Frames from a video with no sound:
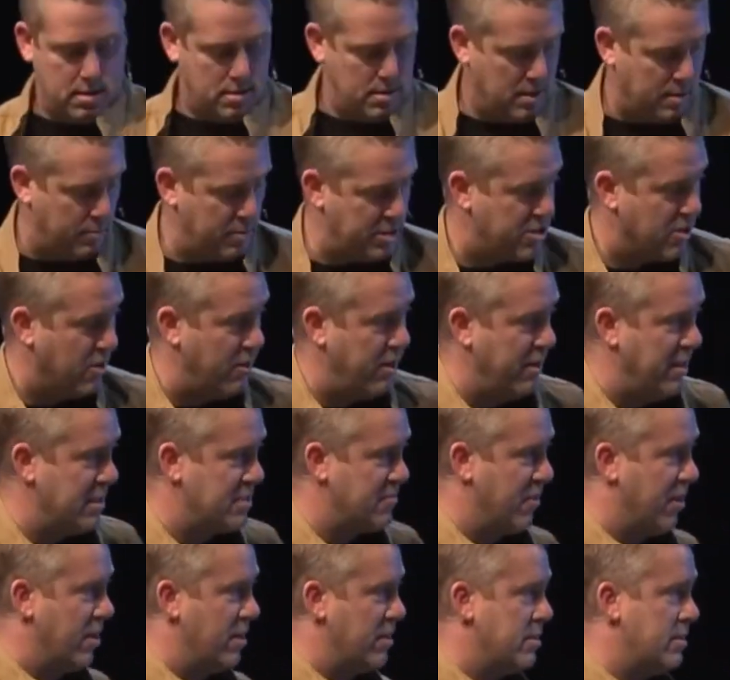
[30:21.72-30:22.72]
Let me show you this
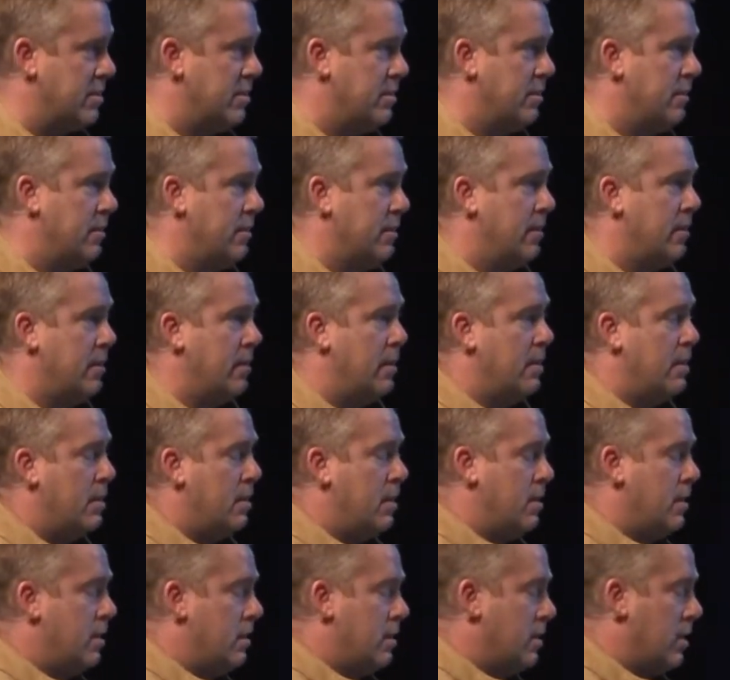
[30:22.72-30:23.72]
verse.
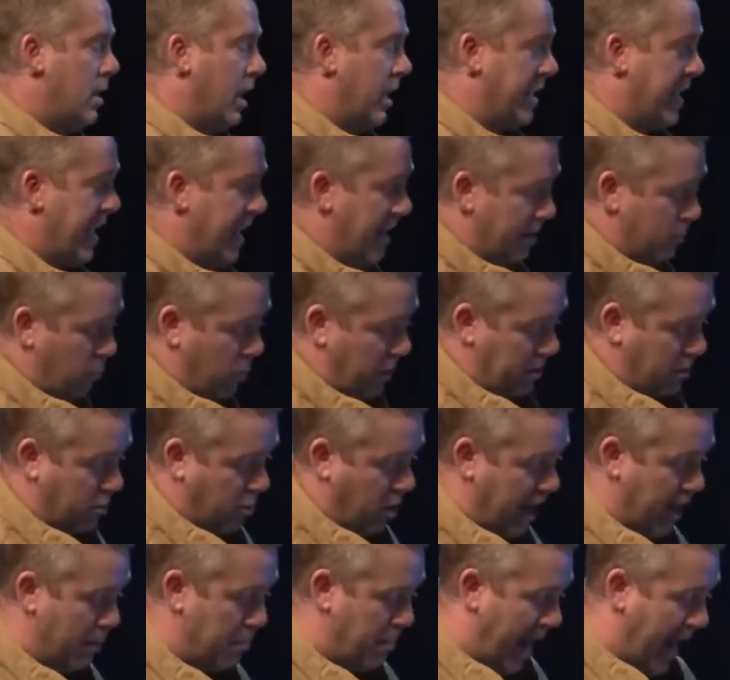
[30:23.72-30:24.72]
Again, with
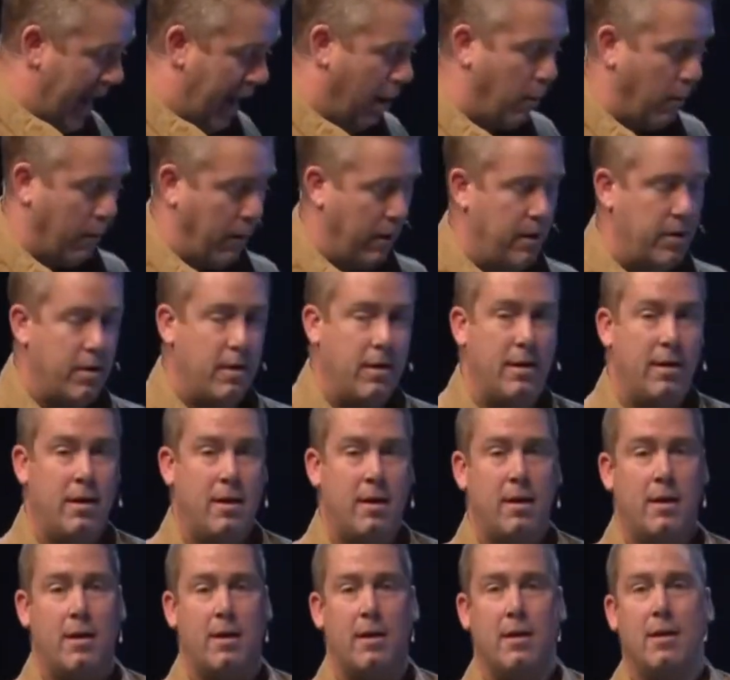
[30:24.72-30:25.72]
great power
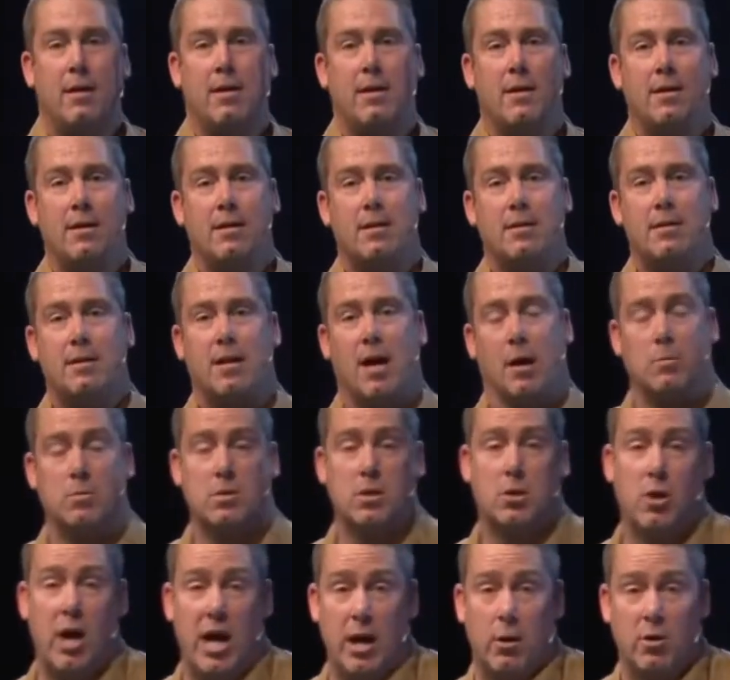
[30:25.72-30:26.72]
comes
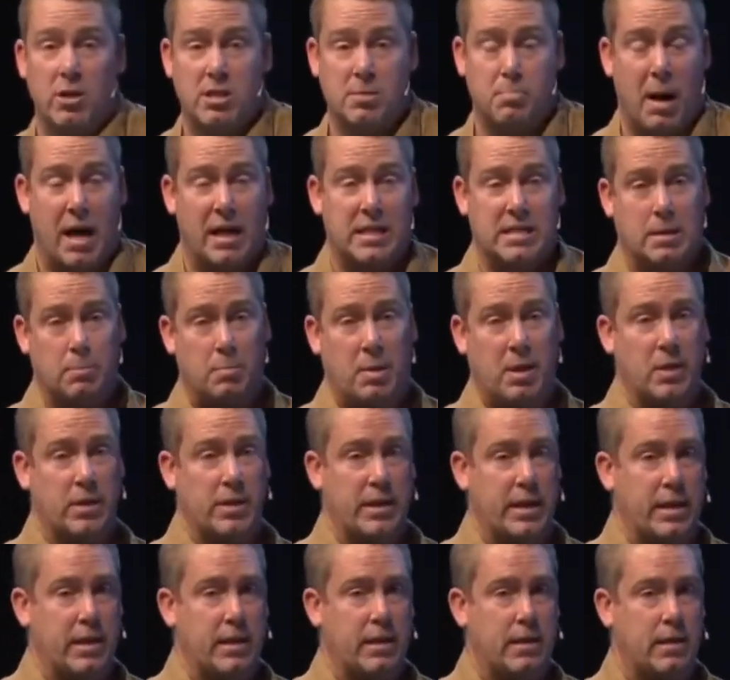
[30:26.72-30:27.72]
great
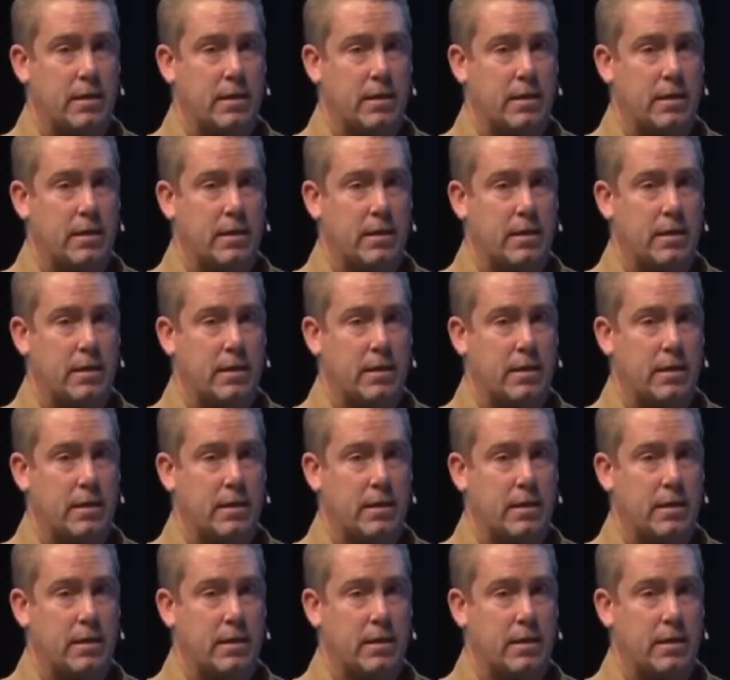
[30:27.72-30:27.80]
responsibility.